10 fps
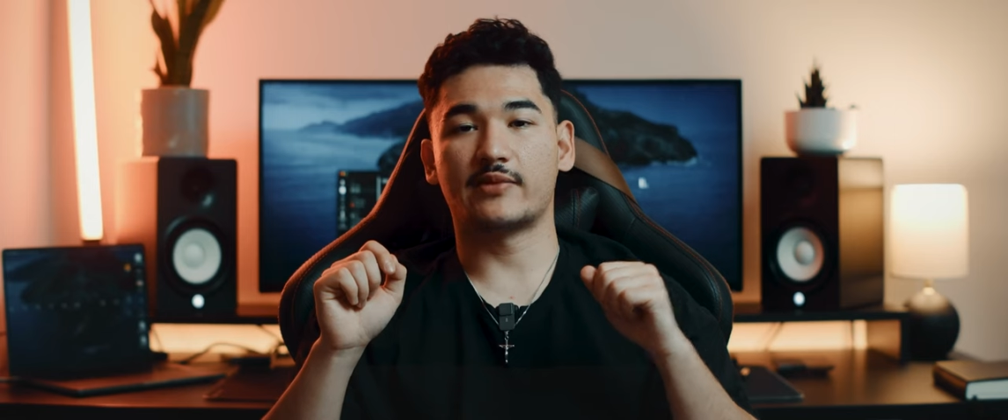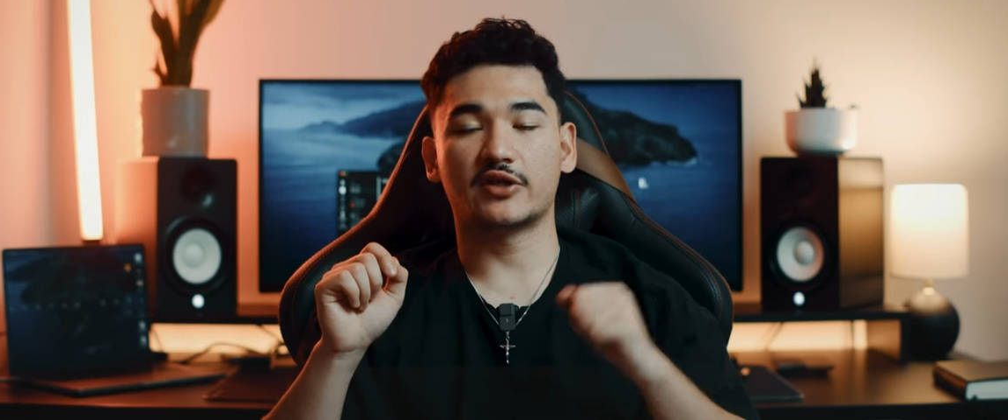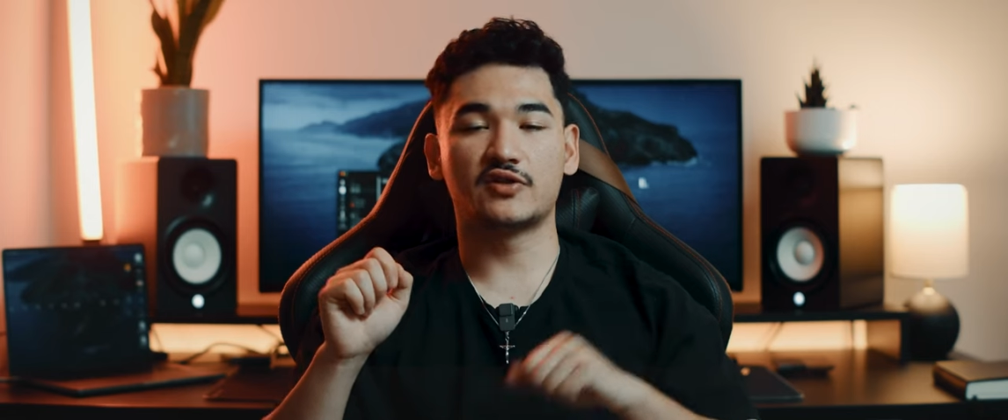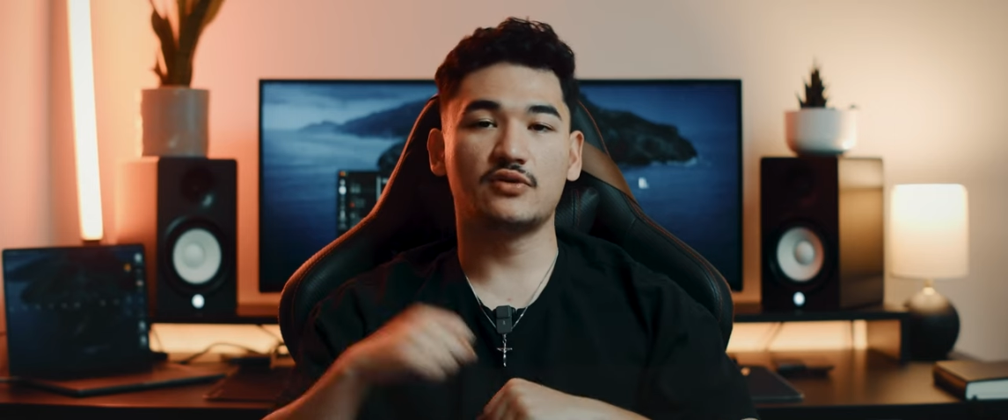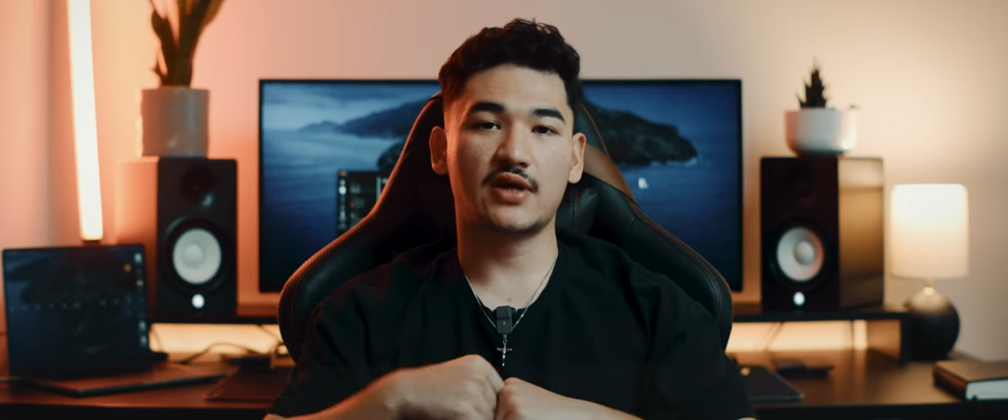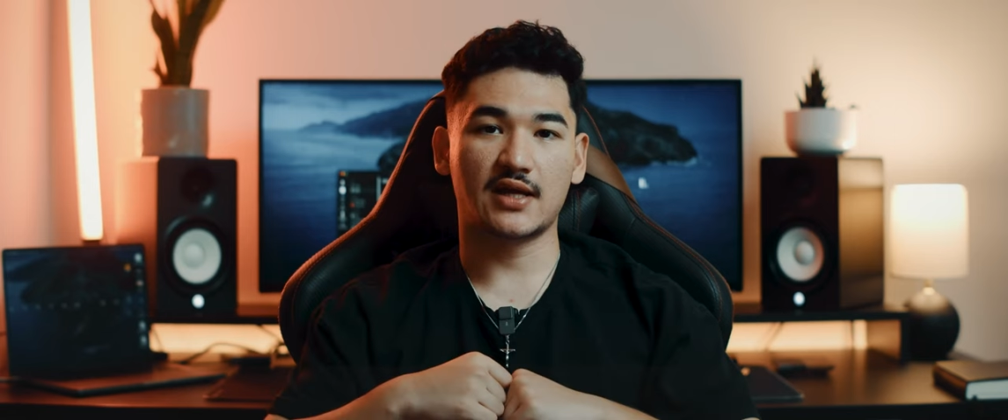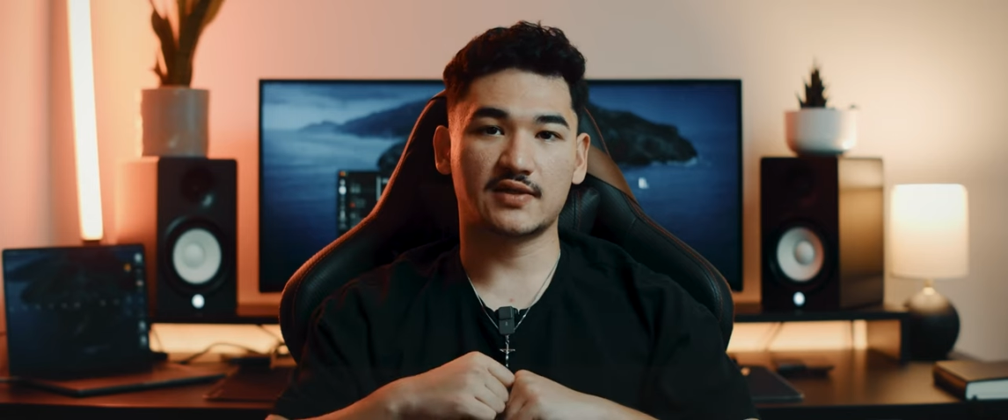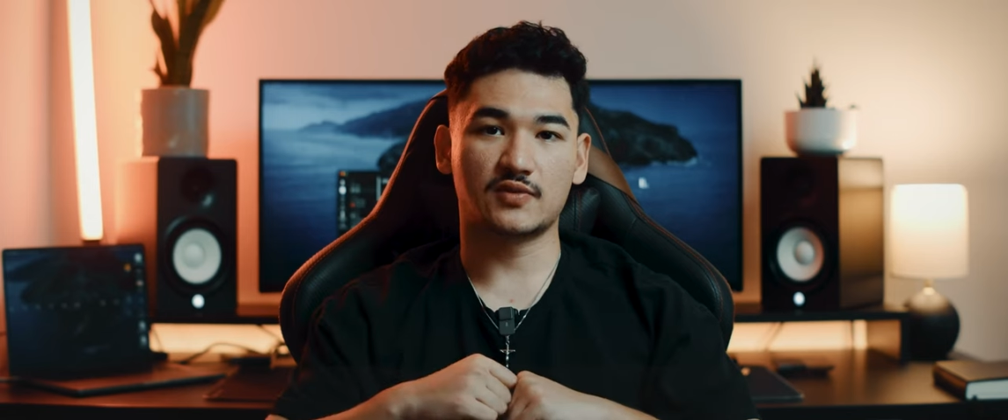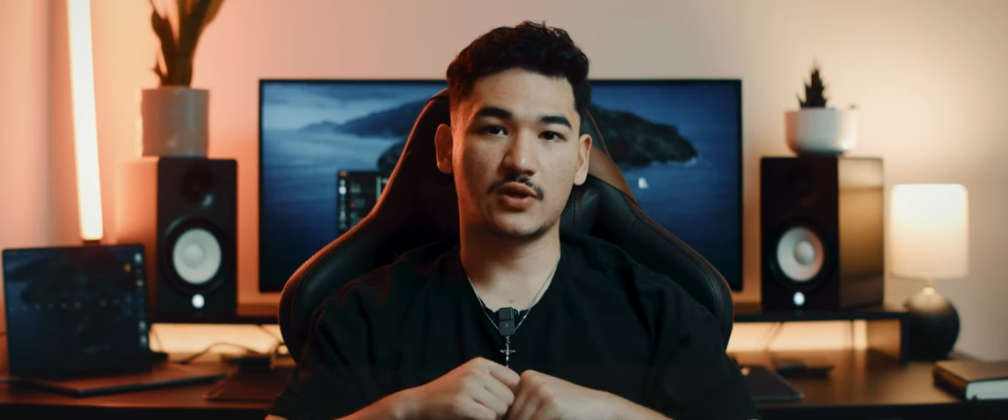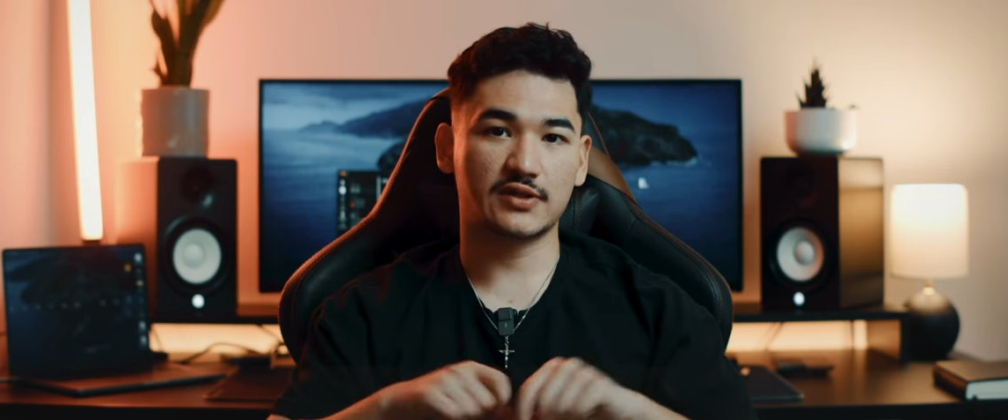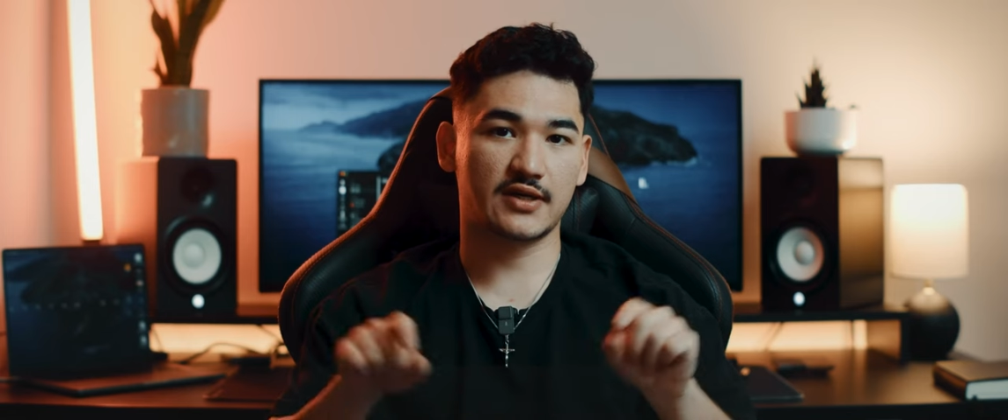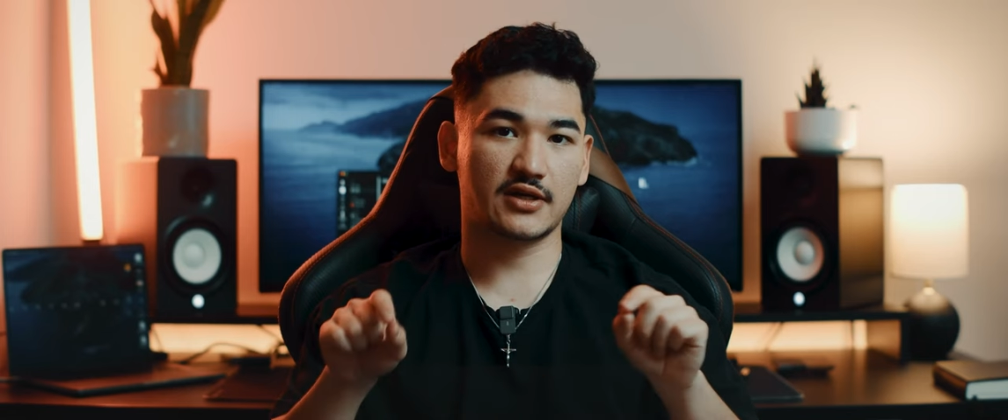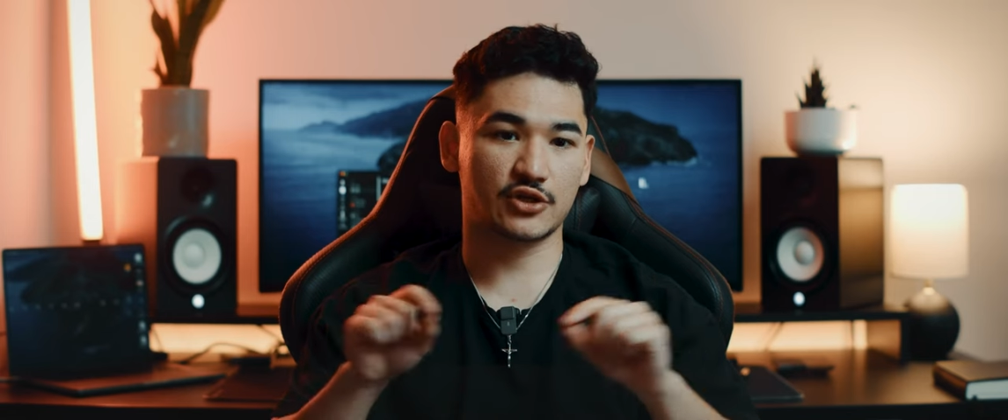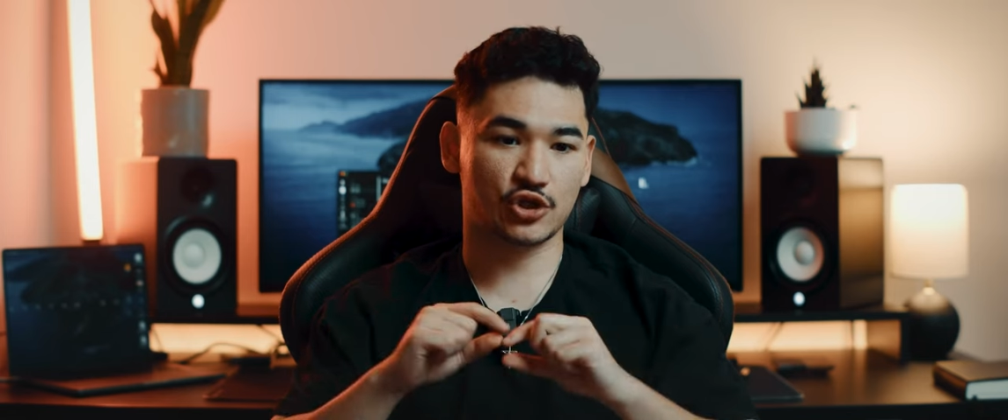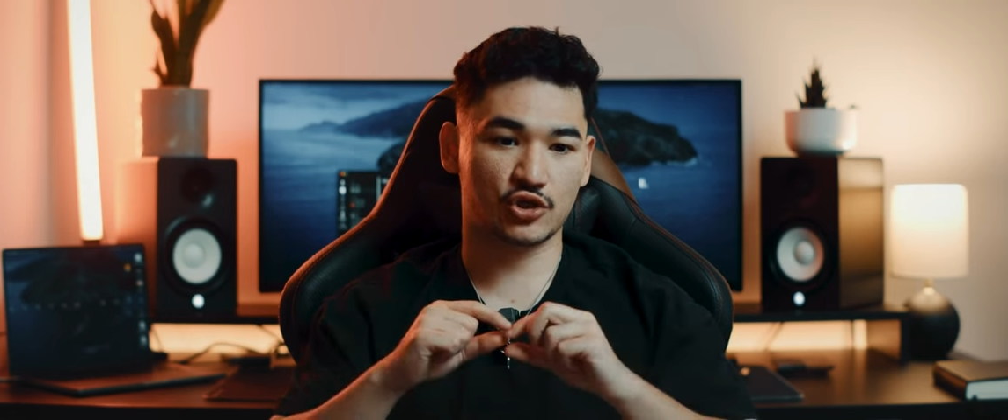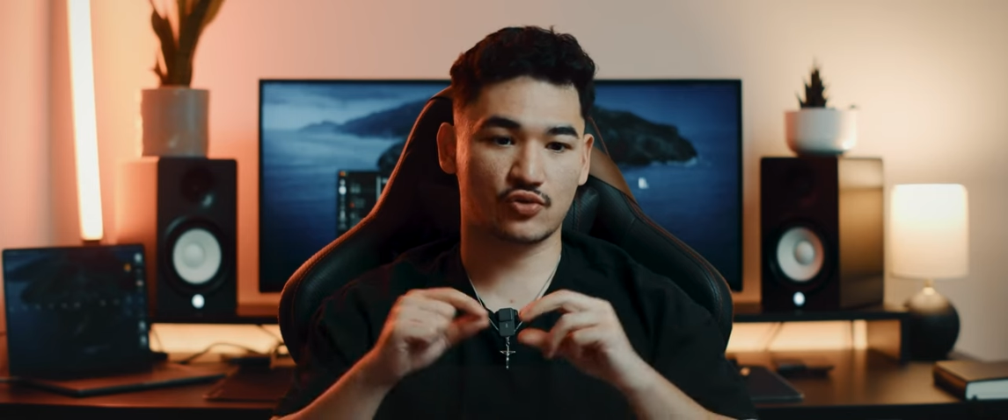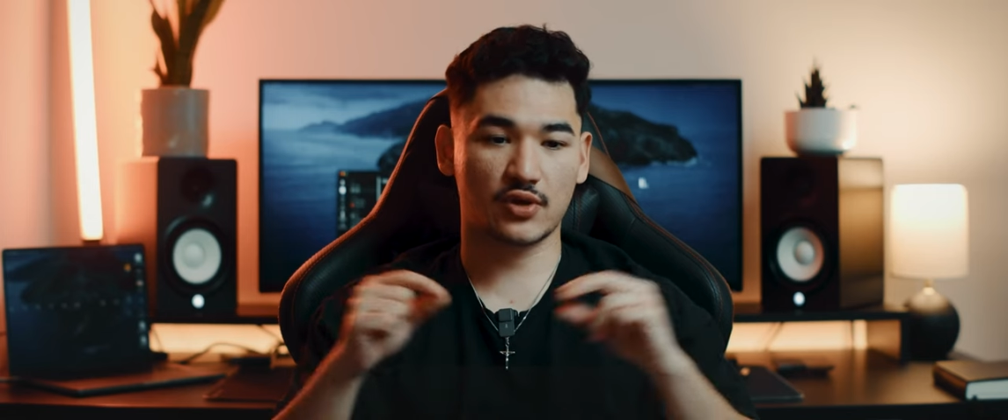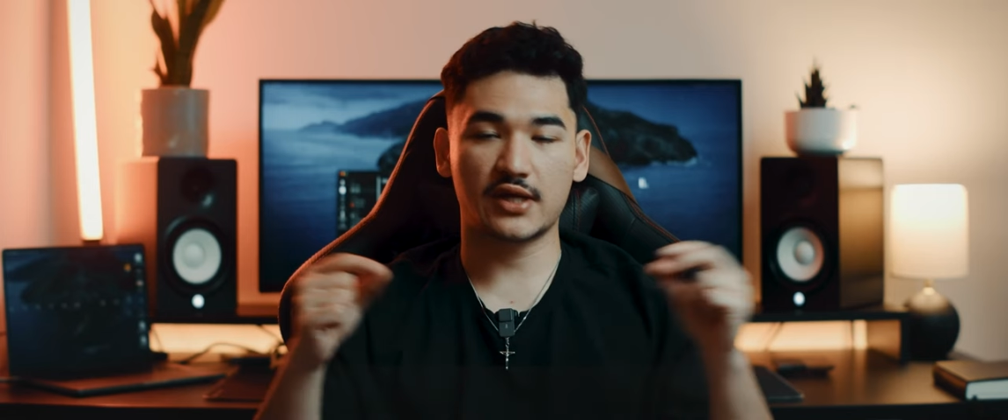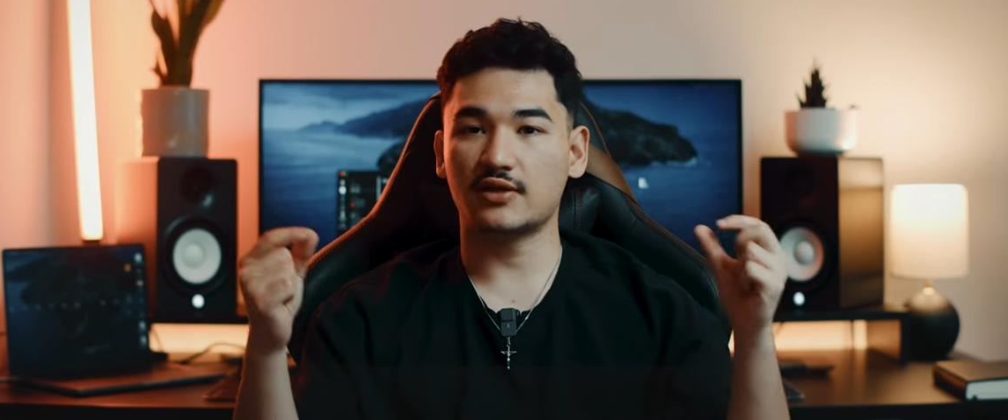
I bought two kinds, ones that are straight